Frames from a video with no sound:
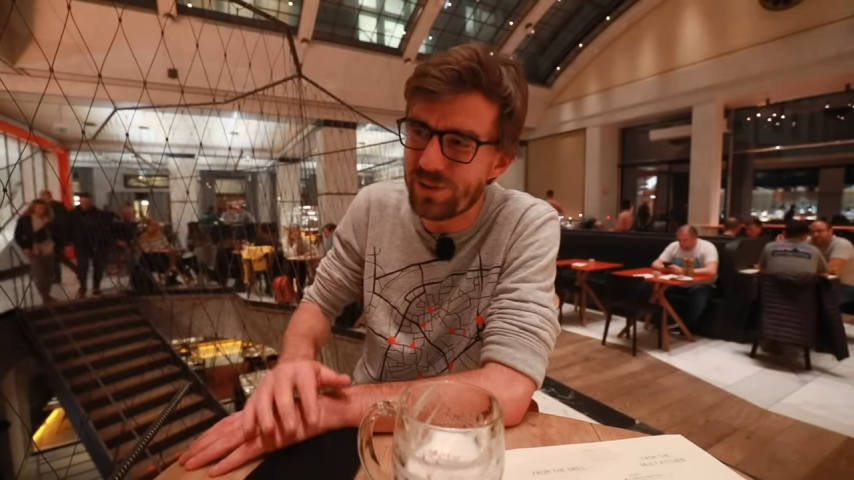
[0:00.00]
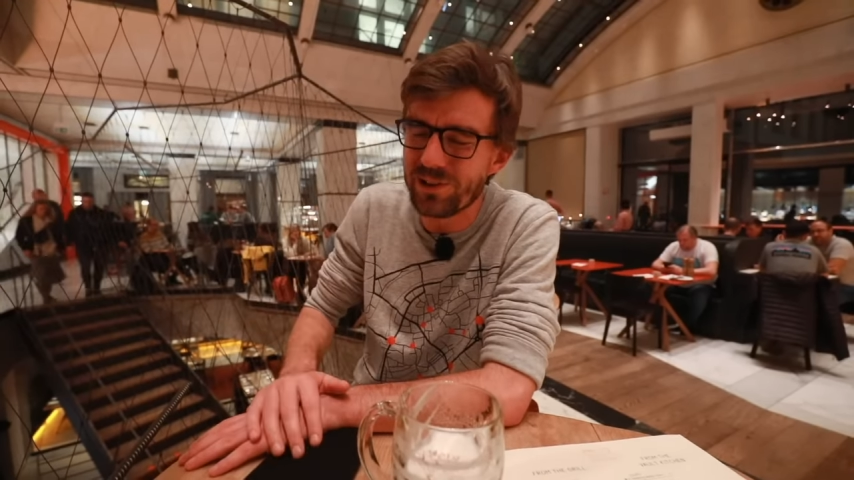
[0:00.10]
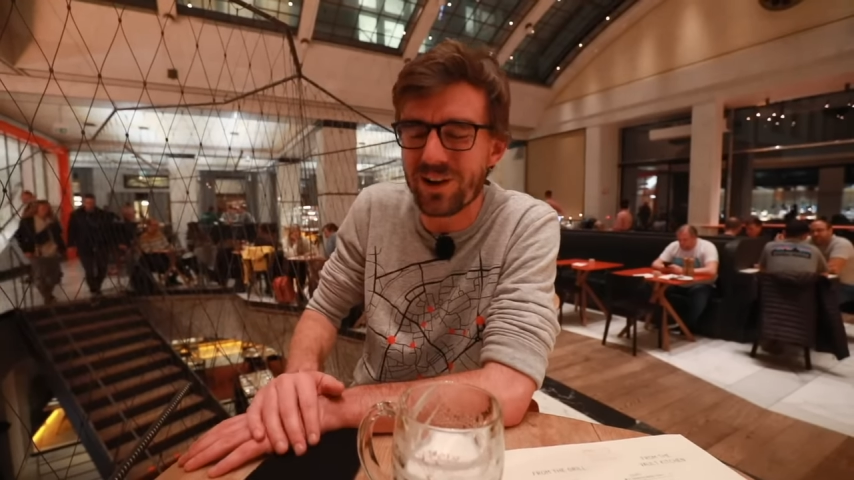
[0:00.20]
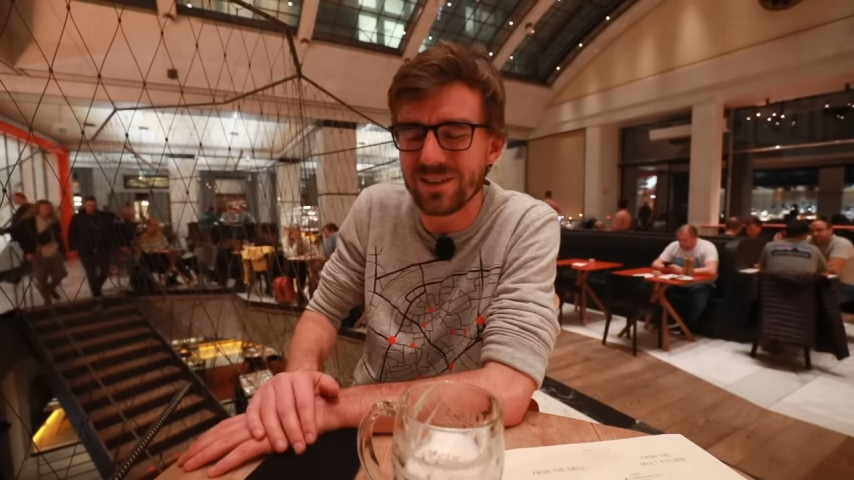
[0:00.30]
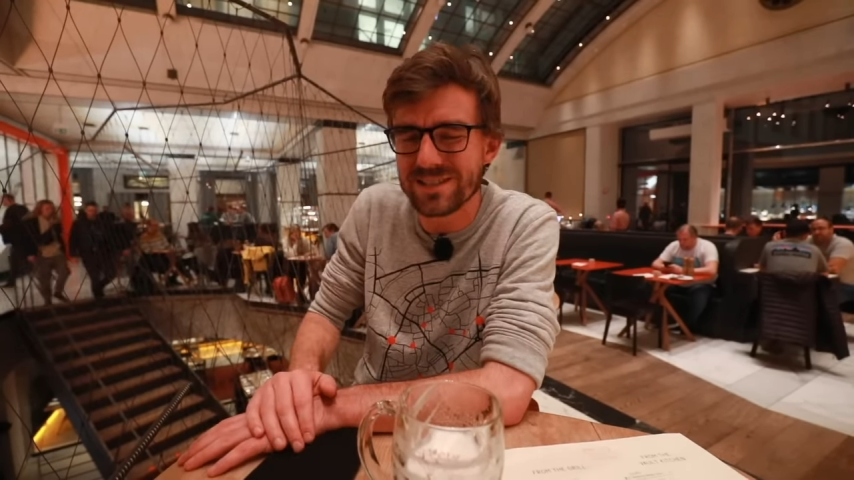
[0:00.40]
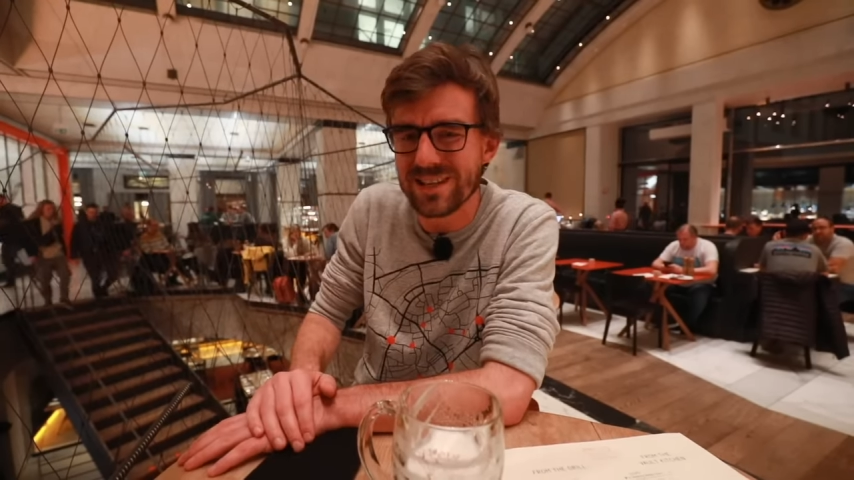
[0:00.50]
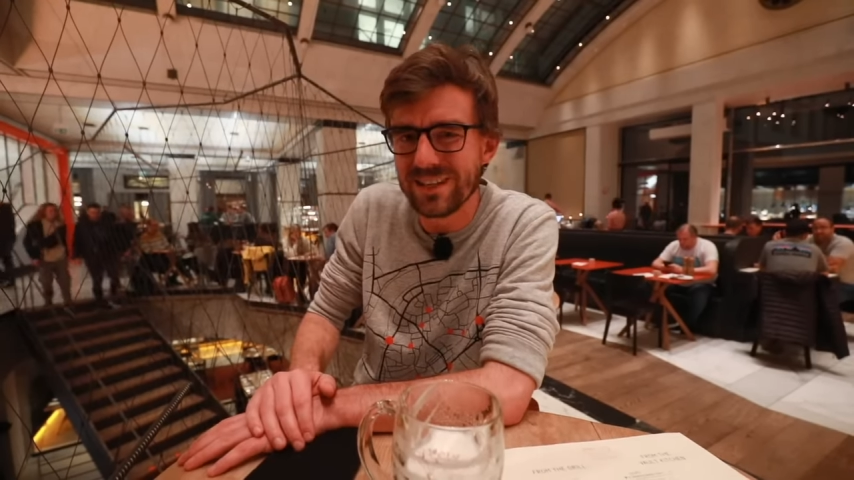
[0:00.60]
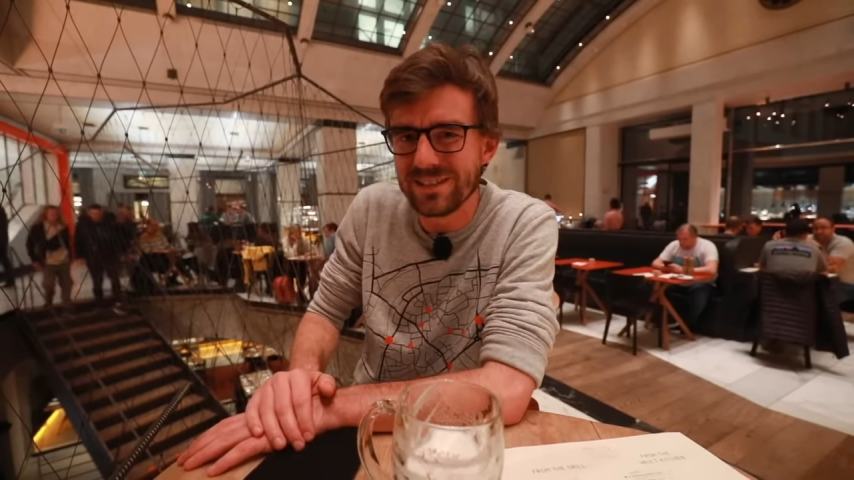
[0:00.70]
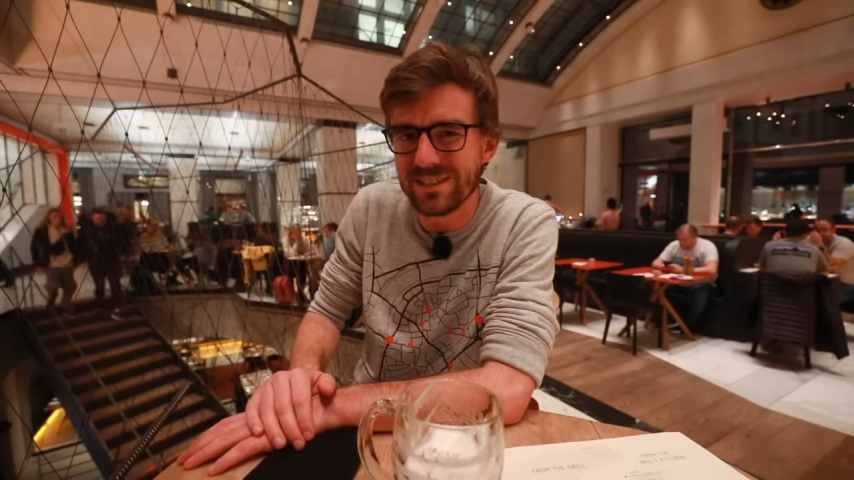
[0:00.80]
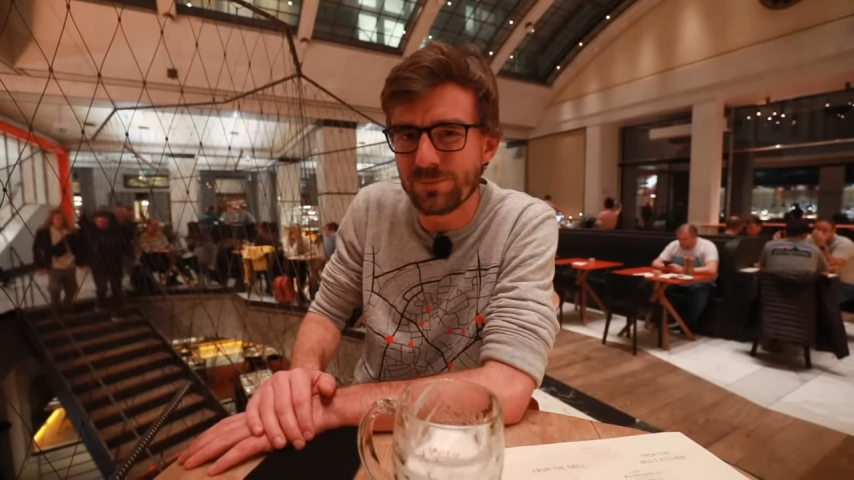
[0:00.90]
belongs
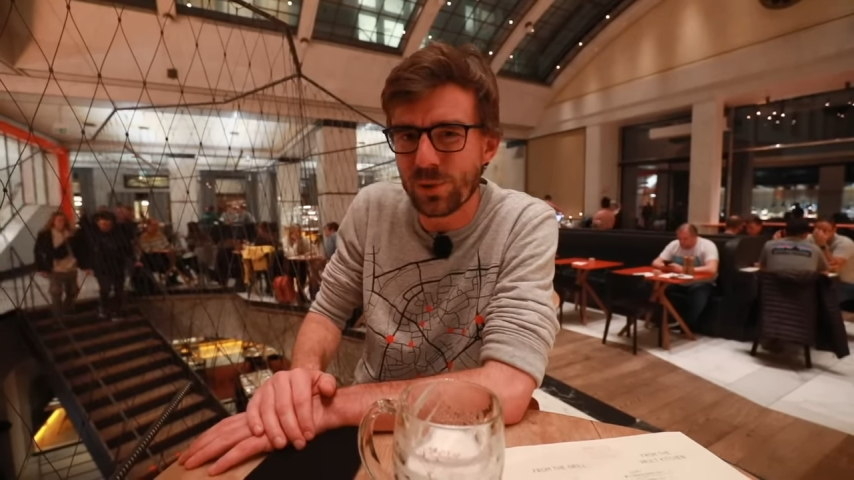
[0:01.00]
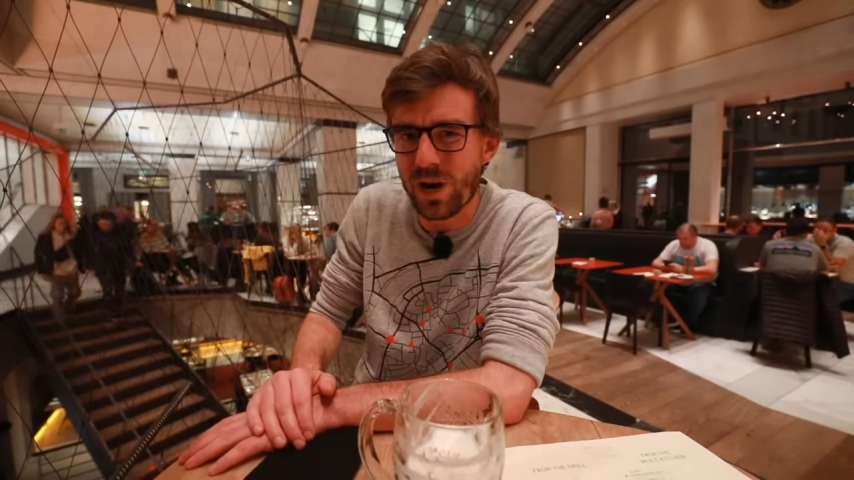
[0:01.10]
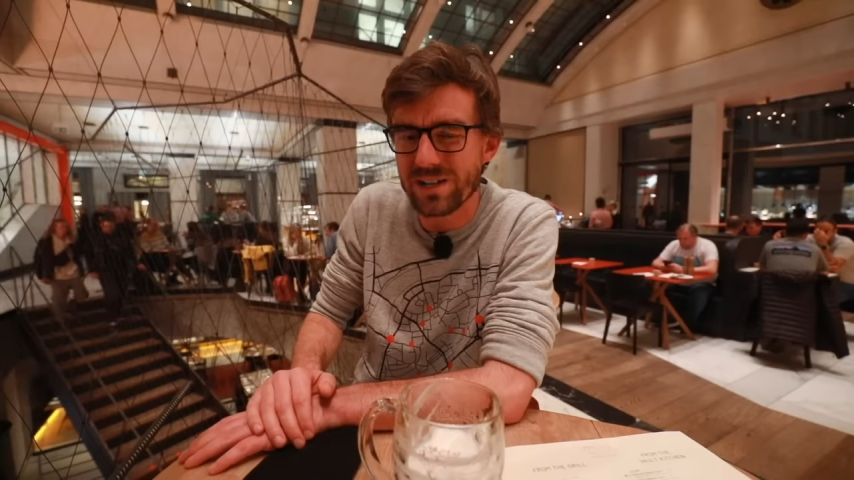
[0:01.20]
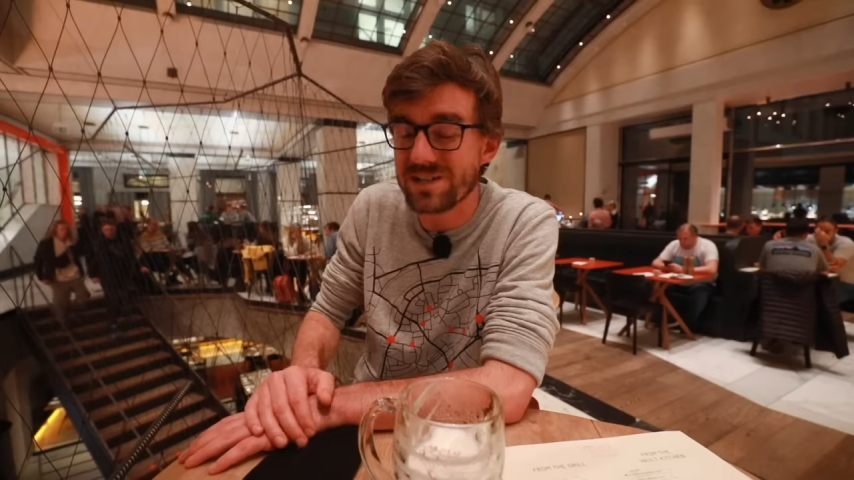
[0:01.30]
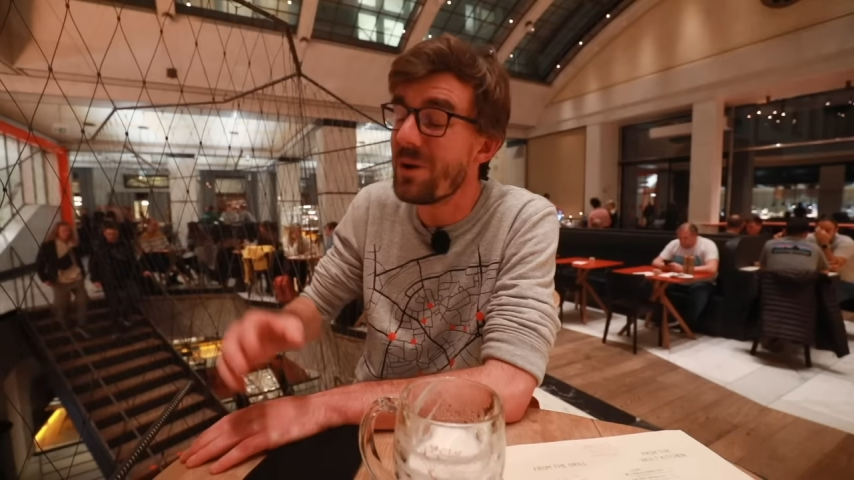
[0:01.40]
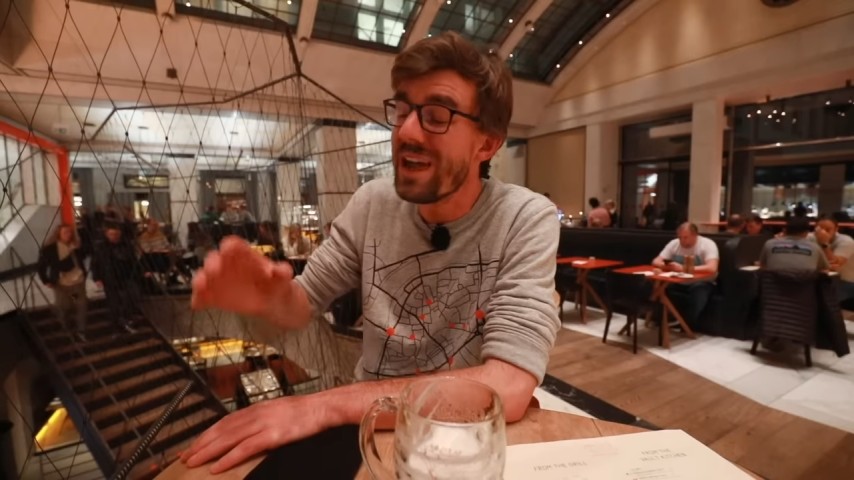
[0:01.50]
to the Prague Zoo,